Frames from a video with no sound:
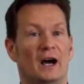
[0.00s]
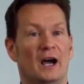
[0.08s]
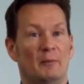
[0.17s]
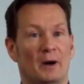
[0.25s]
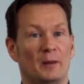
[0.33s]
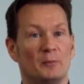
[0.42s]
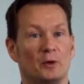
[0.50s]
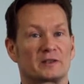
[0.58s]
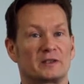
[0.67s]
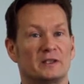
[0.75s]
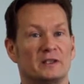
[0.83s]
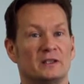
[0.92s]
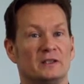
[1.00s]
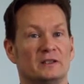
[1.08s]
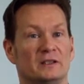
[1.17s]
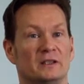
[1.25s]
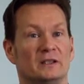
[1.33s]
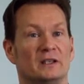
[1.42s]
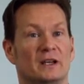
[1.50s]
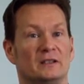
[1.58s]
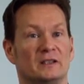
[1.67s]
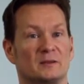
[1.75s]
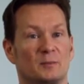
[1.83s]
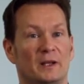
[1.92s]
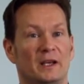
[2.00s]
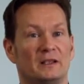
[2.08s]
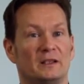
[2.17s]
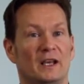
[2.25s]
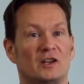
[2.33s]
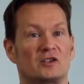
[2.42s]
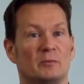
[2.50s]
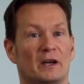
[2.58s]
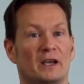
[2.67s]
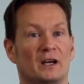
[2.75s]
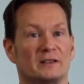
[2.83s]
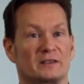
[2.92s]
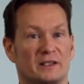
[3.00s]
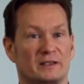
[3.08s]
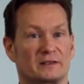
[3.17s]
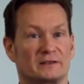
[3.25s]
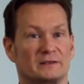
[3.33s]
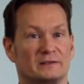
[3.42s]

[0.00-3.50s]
I'm unboxing the DisplayIt HMI set.